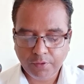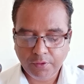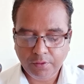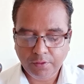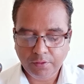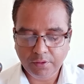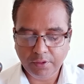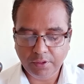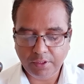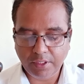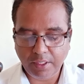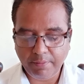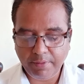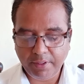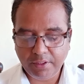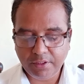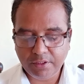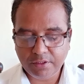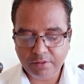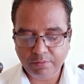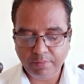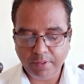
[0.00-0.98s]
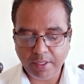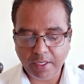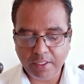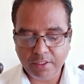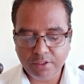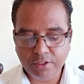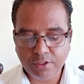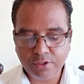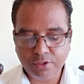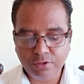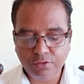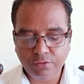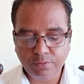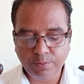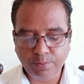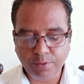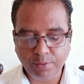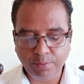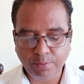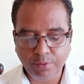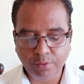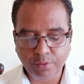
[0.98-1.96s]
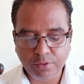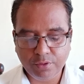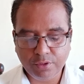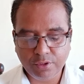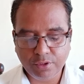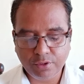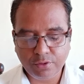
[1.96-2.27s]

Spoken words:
The dramatist manages to propose a